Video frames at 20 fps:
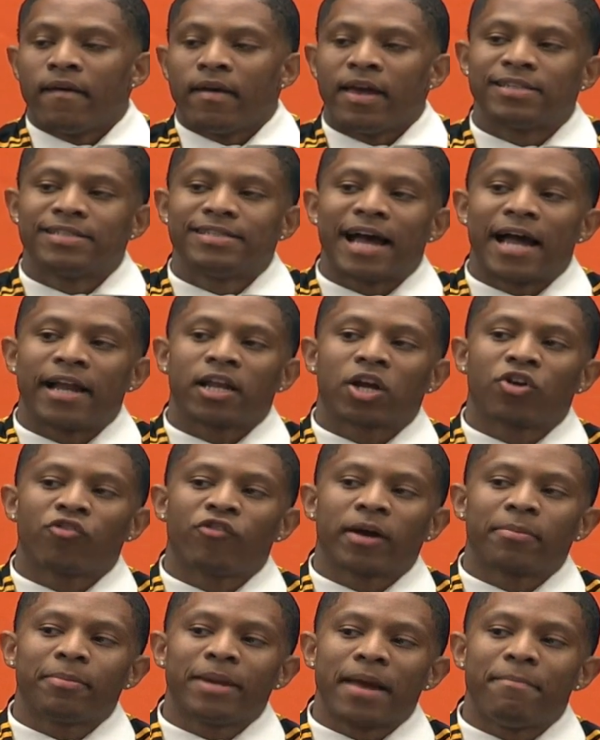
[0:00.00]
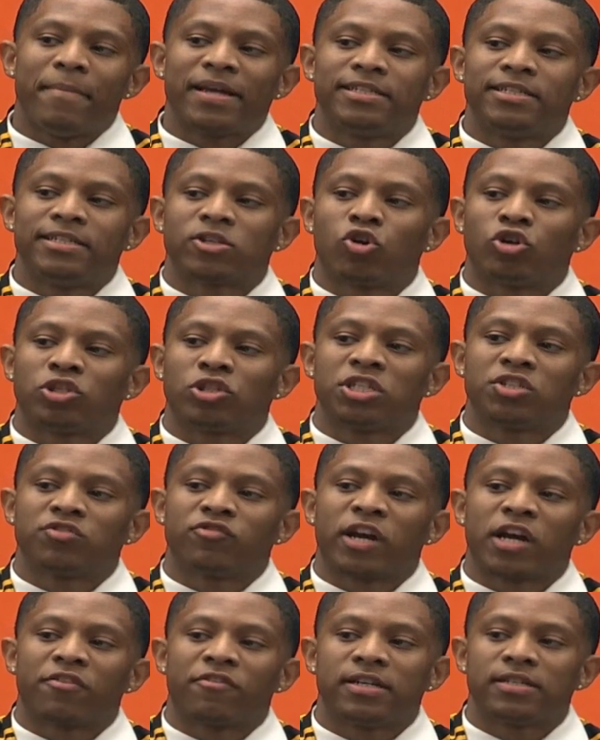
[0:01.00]
It's not the curriculum that makes these courses
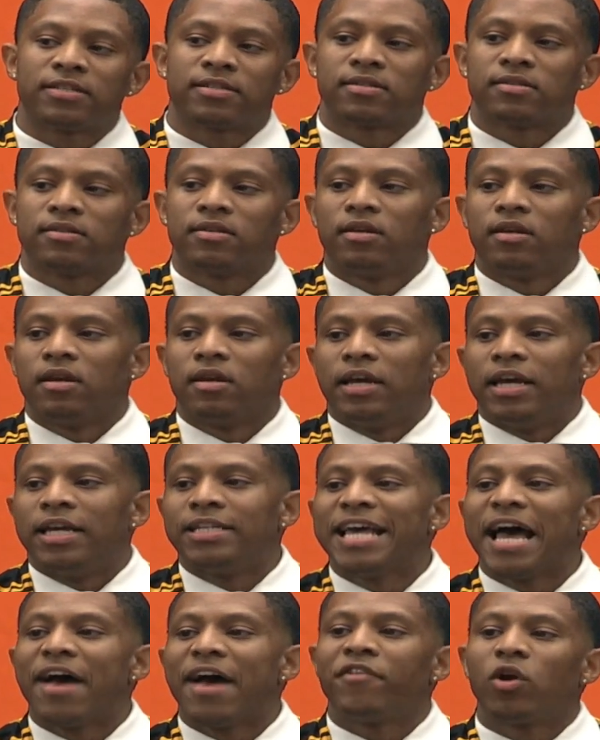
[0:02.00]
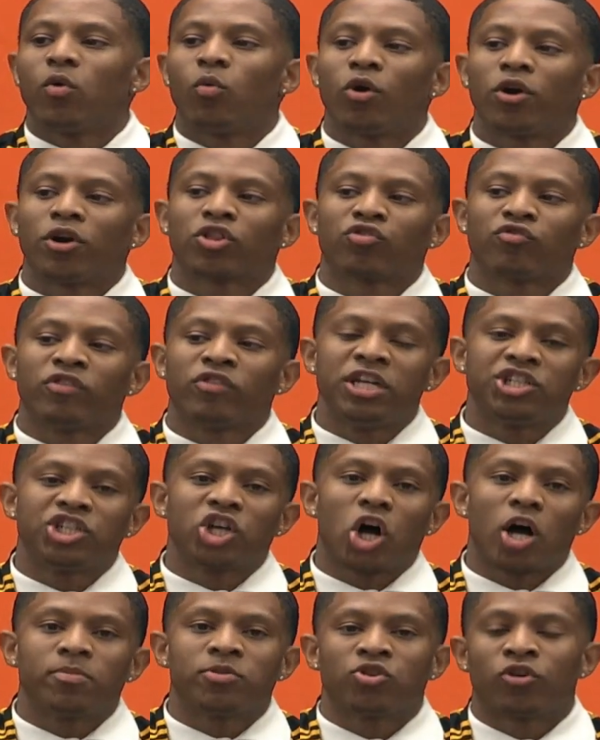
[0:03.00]
rigorous. It's having to work three
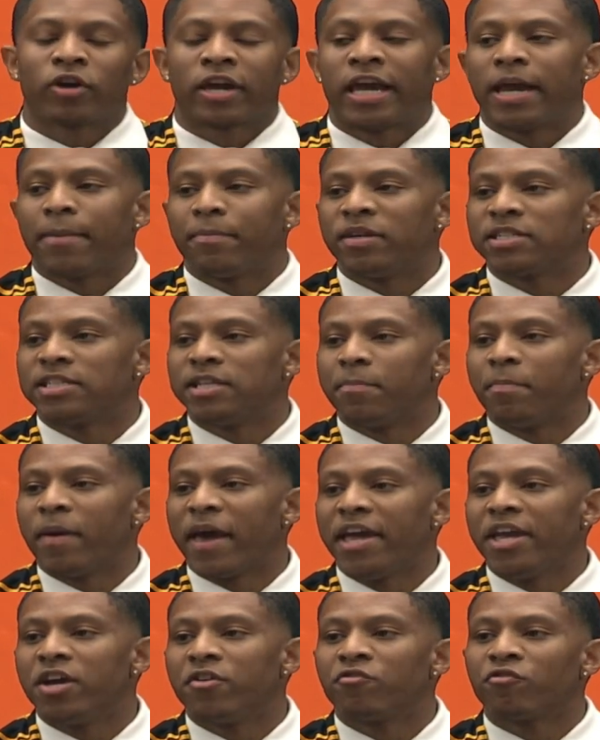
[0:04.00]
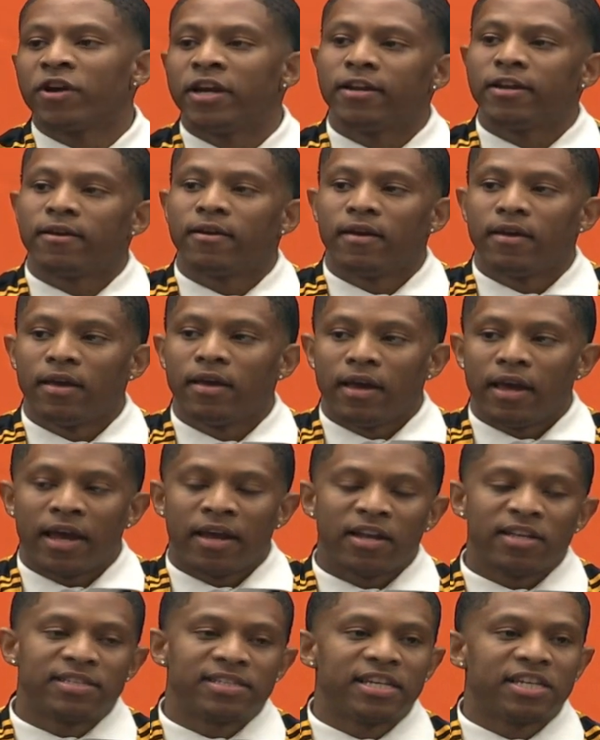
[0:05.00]
jobs on campus to pay your rent
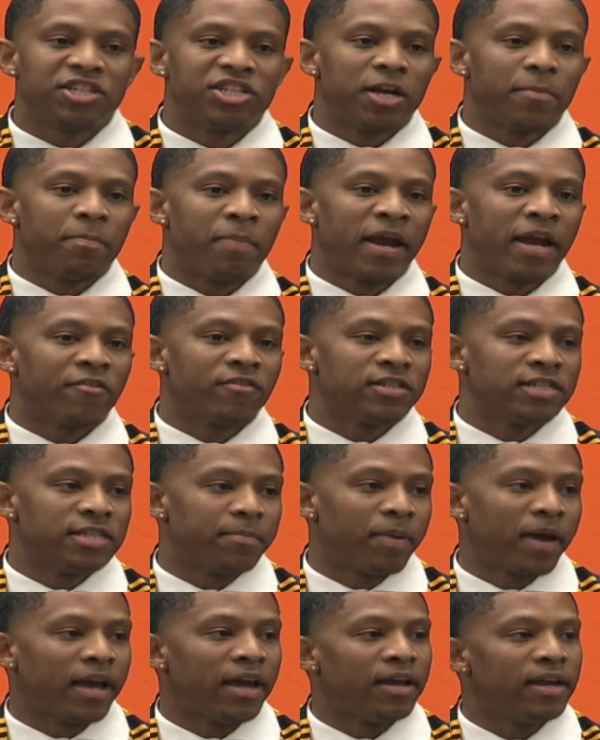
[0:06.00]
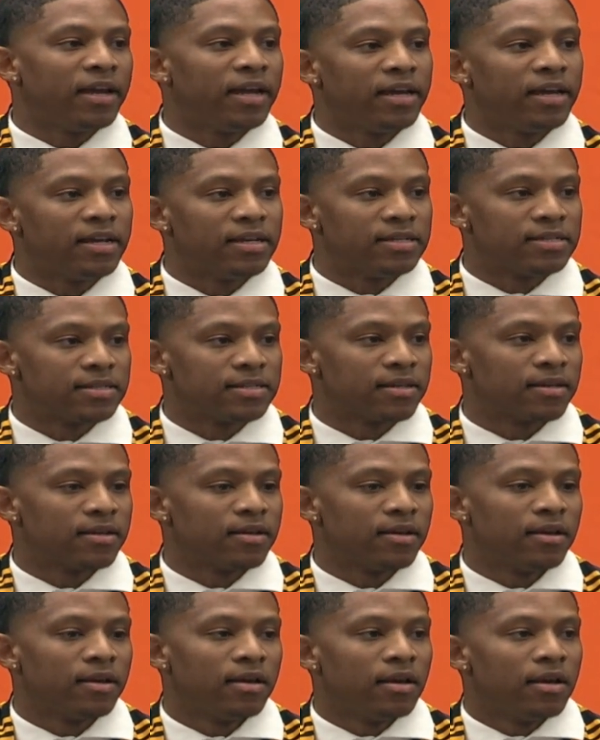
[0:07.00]
and assist your parents in paying theirs.
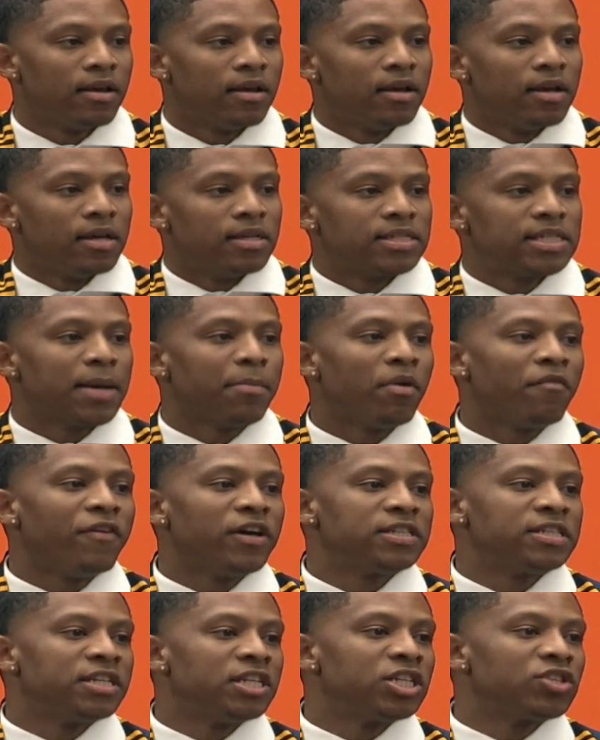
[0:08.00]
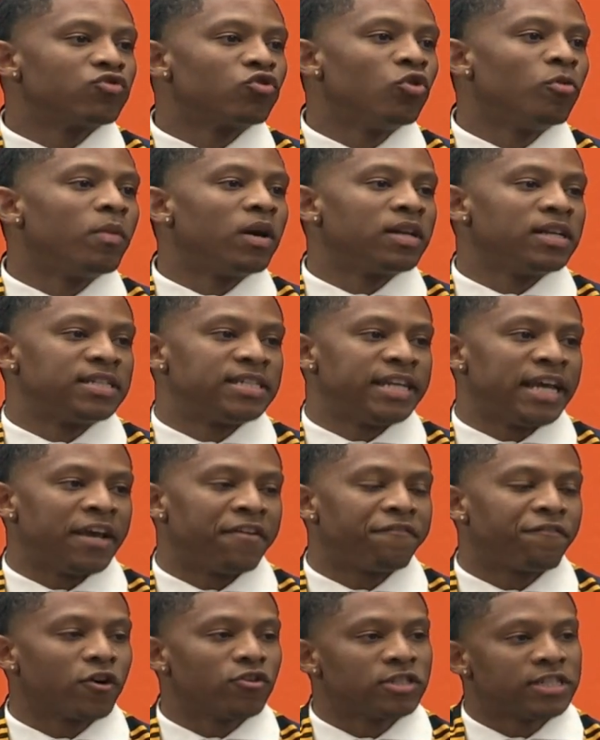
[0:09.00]
Some of us in this room
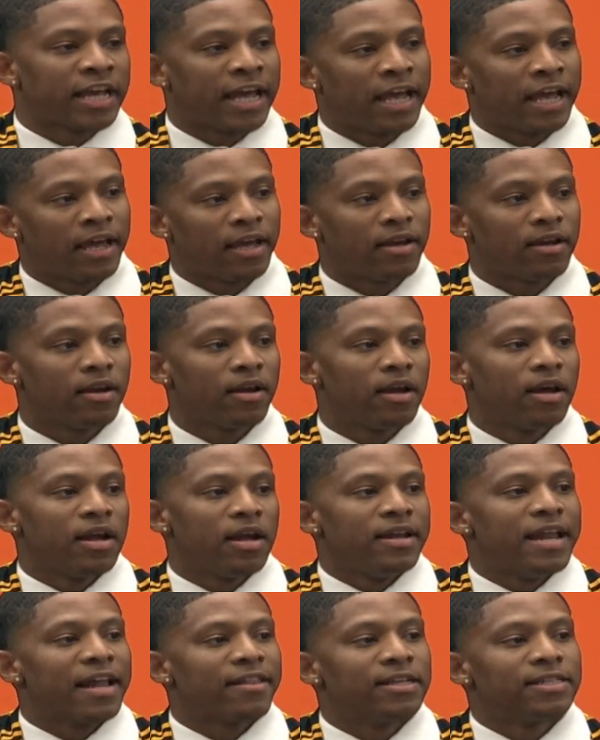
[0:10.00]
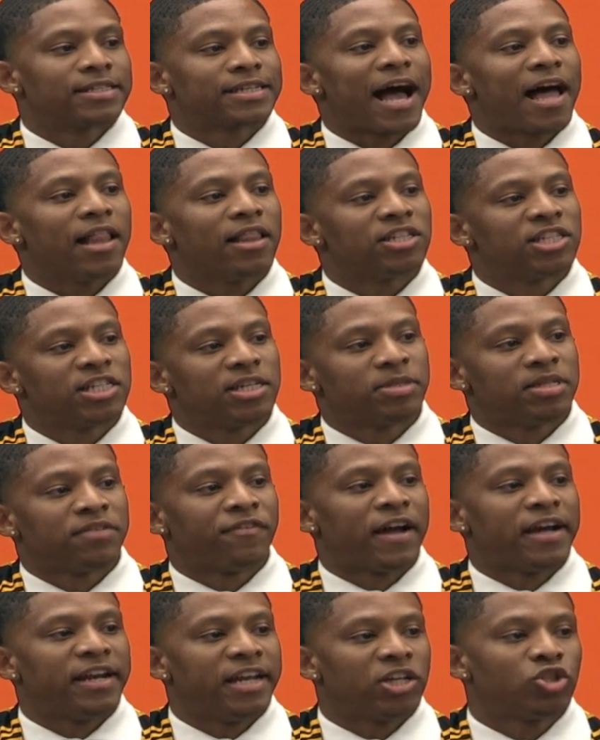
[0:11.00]
understand firsthand that the scholarships and
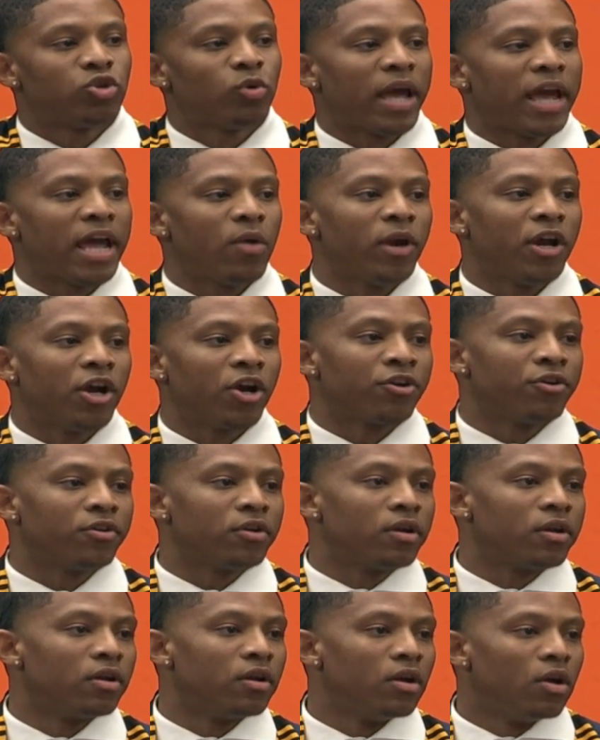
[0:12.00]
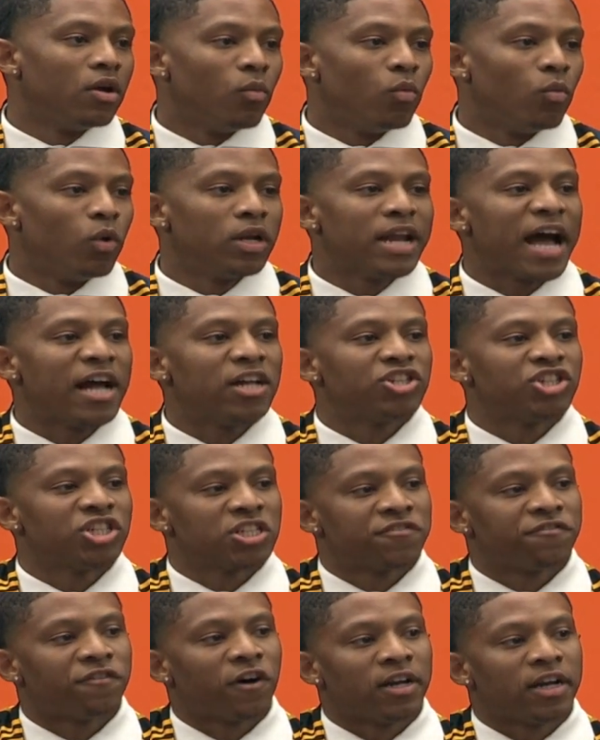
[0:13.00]
financial aid we earned were not
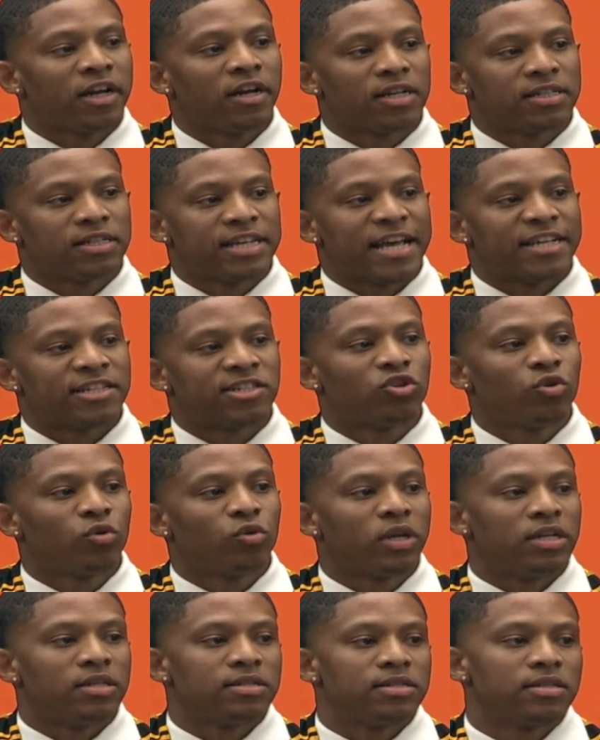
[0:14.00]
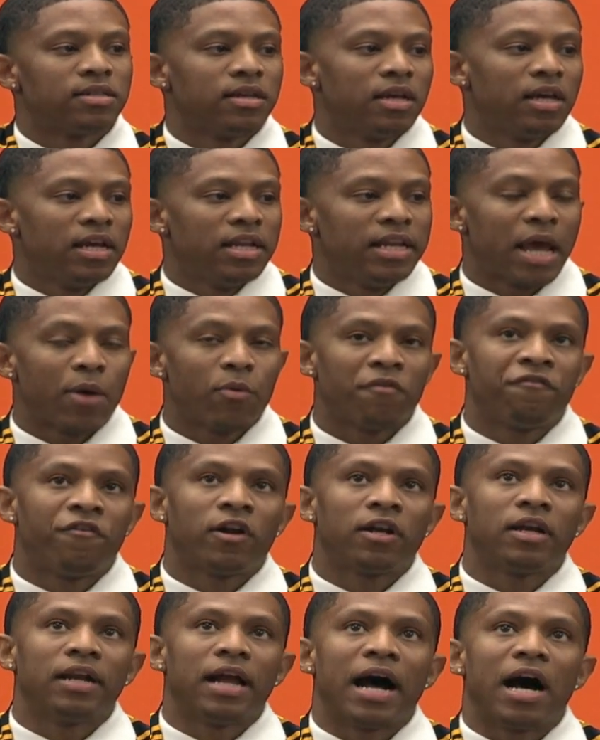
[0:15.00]
just funding us as students, they were
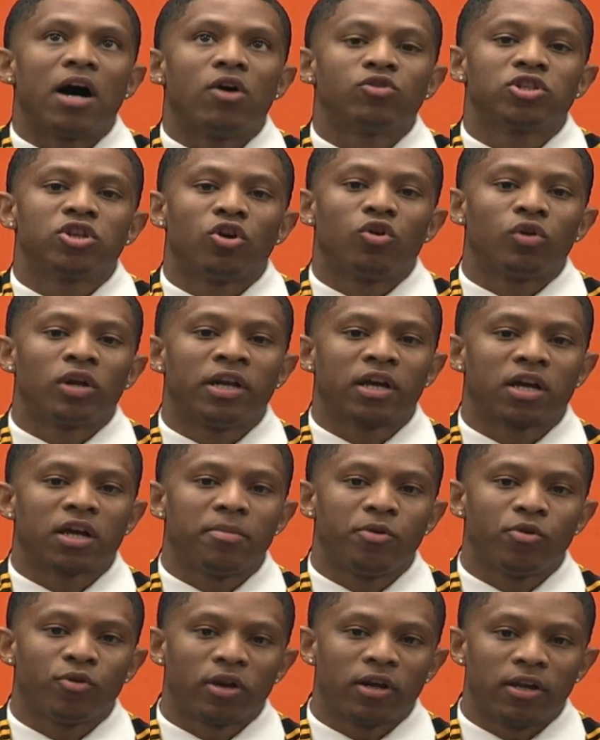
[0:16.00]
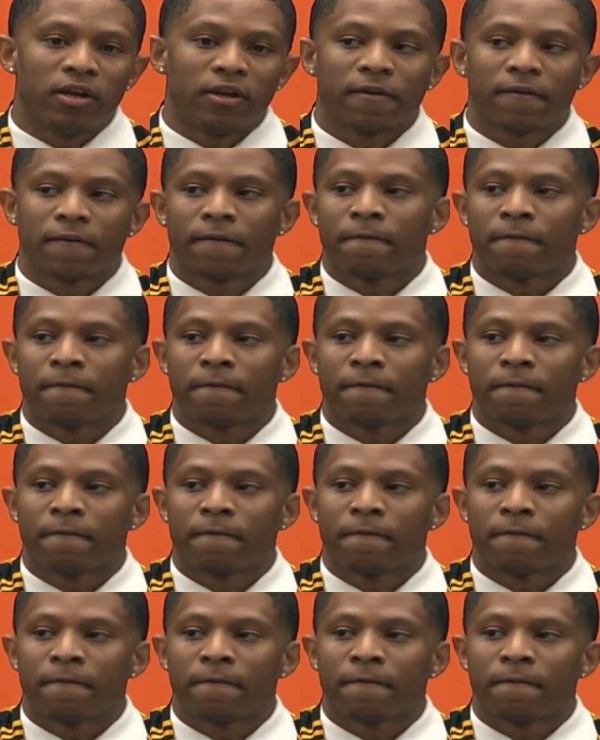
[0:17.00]
funding our household and our community.